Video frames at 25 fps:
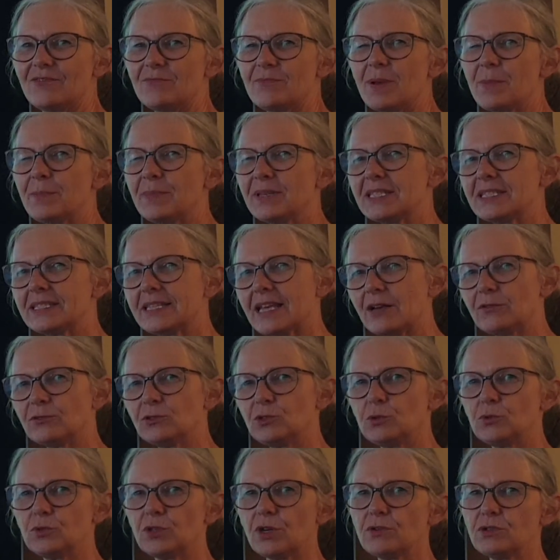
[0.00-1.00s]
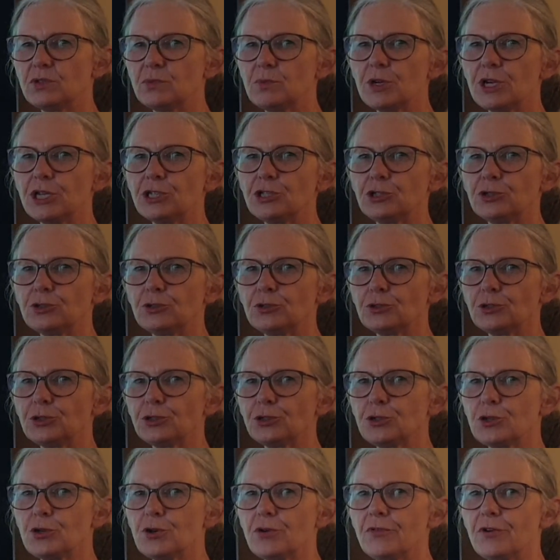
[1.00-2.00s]
Remember, sound talk those words you're not
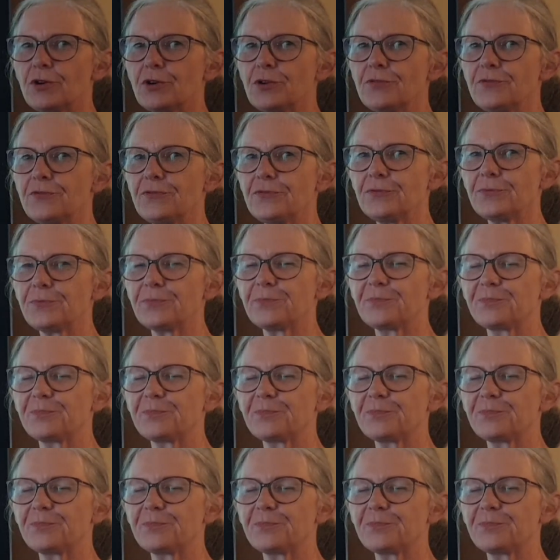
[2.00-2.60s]
sure of.